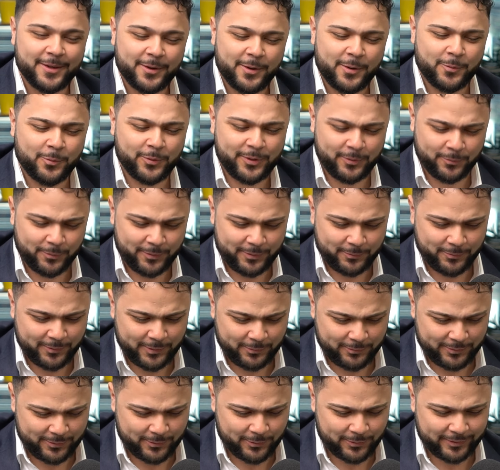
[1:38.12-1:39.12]
what do
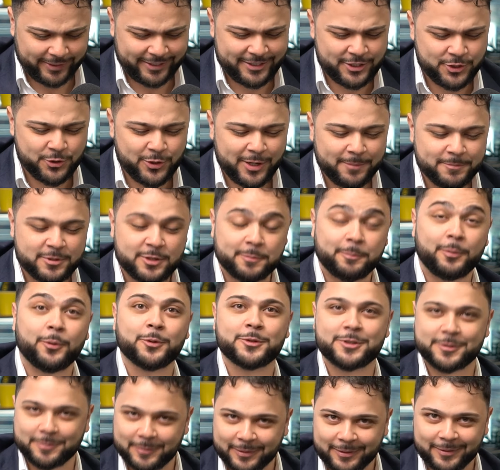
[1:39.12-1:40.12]
we call it? Extreme
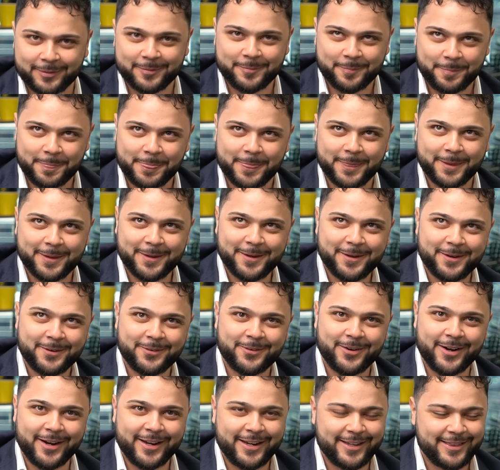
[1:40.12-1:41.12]
sportsman,
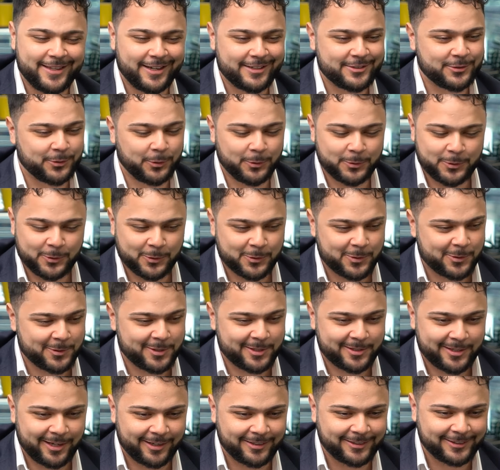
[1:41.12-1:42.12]
right? He does all sorts of
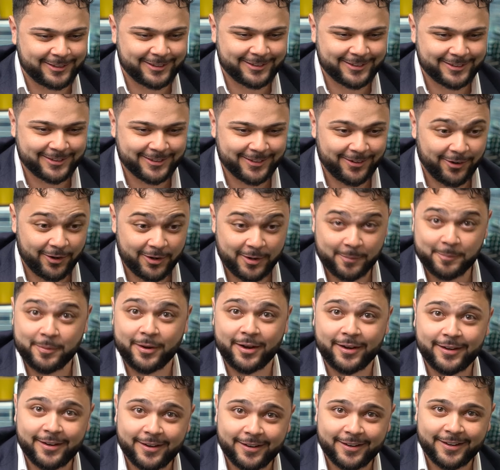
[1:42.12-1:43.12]
stunts on a
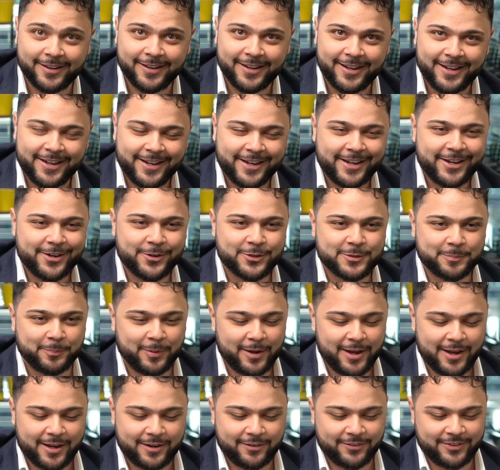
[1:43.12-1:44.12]
bike. He was
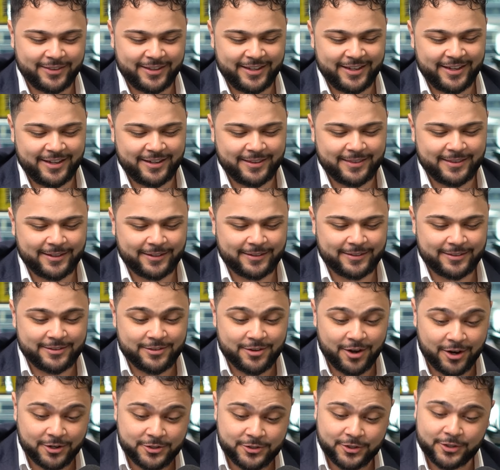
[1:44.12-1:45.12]
part of the
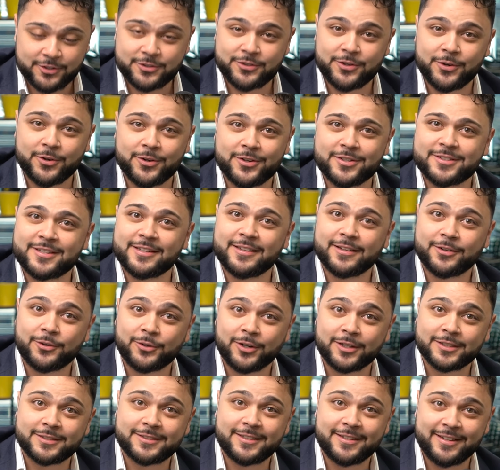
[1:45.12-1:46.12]
Nitro Circus and the
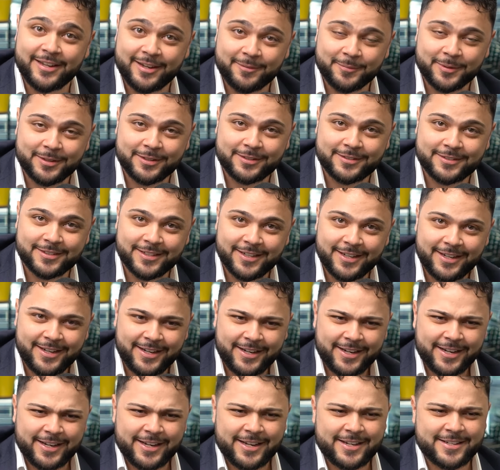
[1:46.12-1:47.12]
Krusty Demons.
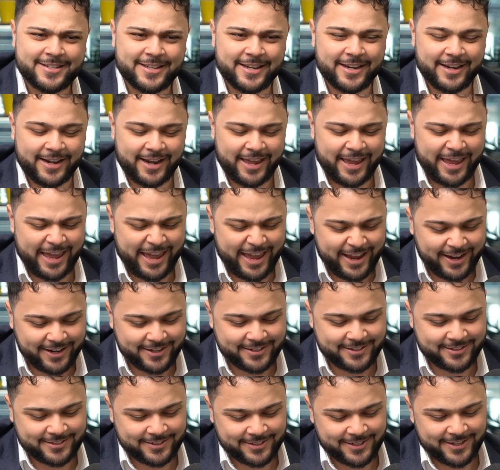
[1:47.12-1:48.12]
He's an
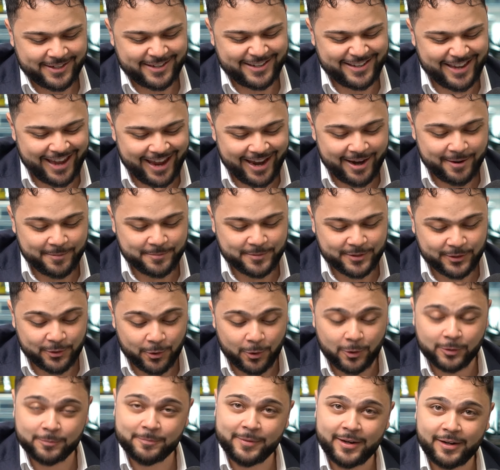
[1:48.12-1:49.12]
X Games
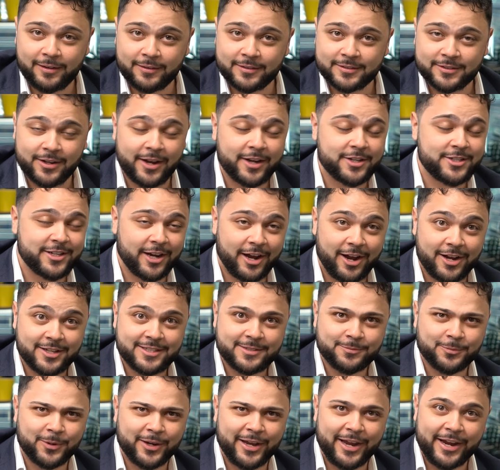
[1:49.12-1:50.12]
gold medalist. I actually
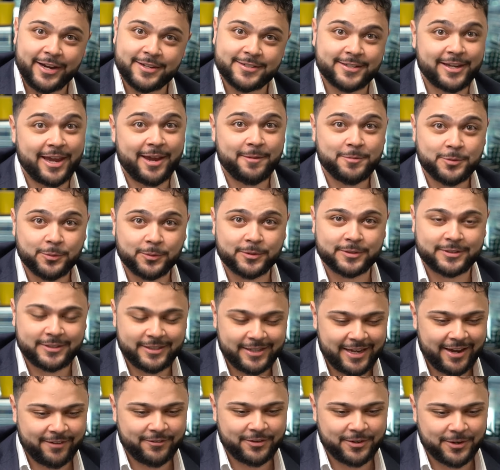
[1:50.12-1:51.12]
asked him what X Games was.
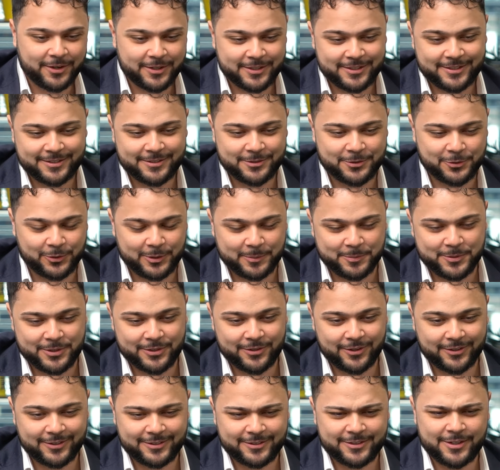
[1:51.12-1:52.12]
He gave a nice
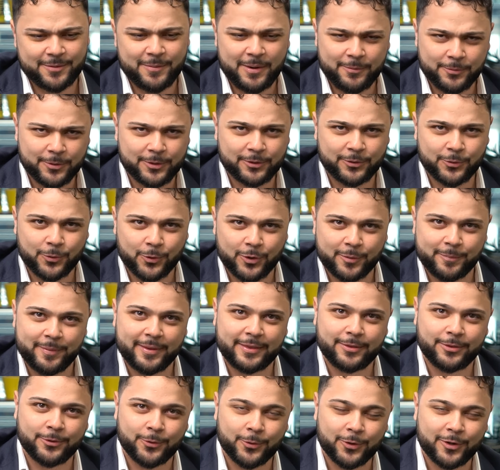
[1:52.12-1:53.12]
description on it. So maybe we could talk
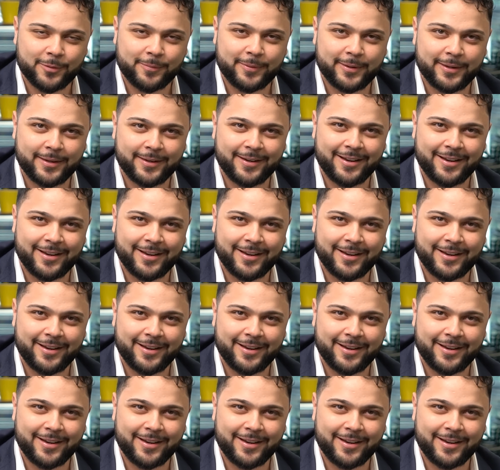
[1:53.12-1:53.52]
a bit